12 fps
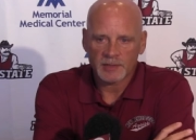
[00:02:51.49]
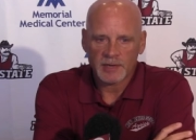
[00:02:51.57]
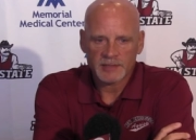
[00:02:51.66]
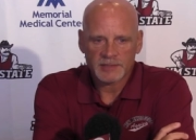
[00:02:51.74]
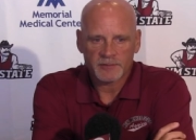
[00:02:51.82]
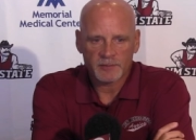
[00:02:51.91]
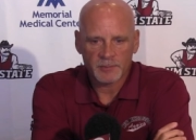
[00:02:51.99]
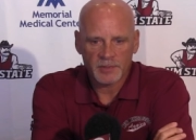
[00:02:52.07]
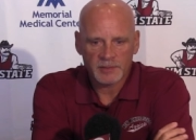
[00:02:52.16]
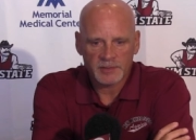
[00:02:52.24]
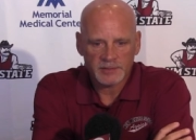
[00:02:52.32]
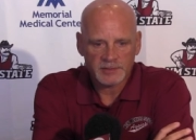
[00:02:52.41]
Our guys haven't
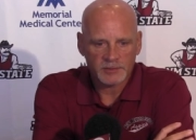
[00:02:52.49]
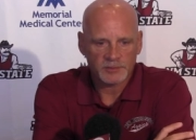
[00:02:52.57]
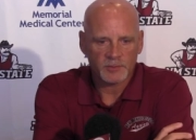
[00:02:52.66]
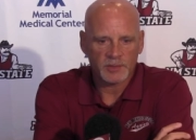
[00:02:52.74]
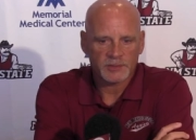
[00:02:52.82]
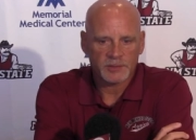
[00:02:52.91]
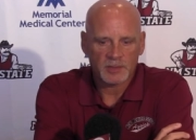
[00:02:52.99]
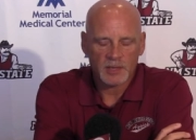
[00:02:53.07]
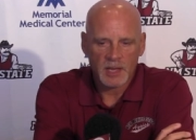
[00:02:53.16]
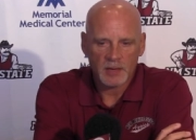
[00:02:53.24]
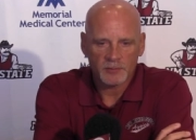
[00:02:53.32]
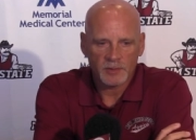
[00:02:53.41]
been in this situation a
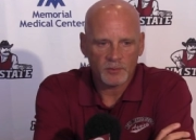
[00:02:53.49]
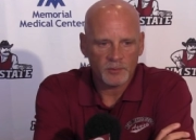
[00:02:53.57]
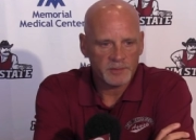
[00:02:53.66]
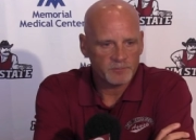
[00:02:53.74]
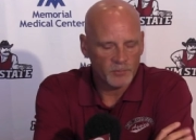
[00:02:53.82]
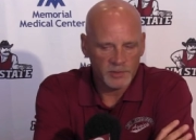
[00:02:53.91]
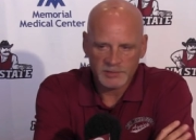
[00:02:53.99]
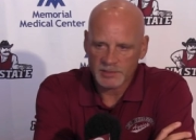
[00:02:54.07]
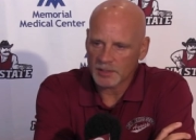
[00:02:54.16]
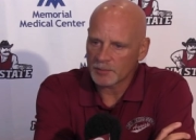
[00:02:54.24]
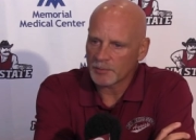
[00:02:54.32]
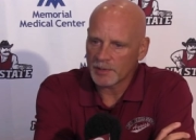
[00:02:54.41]
lot. You know, we
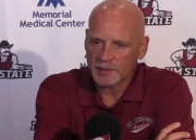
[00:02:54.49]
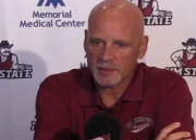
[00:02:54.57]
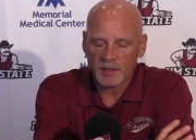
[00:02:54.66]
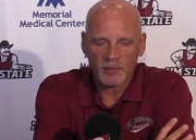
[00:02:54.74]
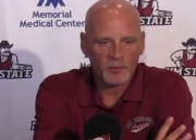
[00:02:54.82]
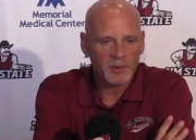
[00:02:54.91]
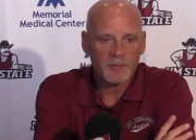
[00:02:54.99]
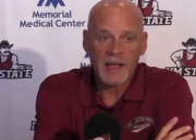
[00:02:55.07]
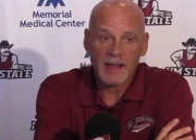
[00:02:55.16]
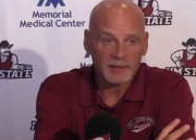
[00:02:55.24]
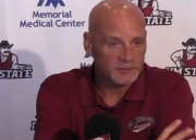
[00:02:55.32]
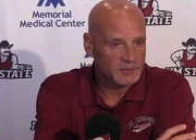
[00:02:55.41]
celebrated all the way
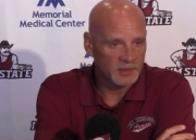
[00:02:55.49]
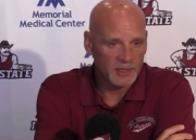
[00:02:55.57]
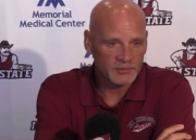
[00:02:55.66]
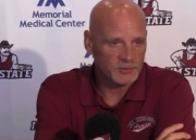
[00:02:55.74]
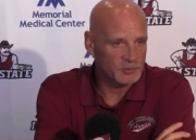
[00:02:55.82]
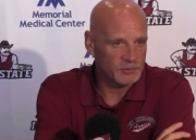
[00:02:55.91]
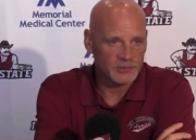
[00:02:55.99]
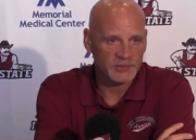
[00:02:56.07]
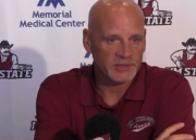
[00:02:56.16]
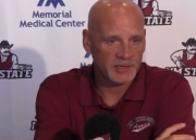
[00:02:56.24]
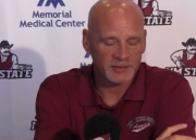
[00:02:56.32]
back to Las Cruces.